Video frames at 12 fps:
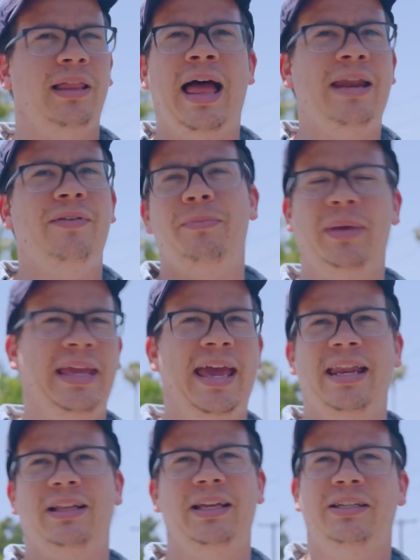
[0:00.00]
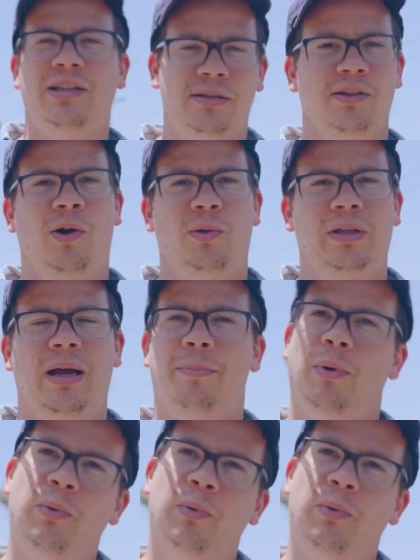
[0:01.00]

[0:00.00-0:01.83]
a lot of it mechanically doesn't hold up.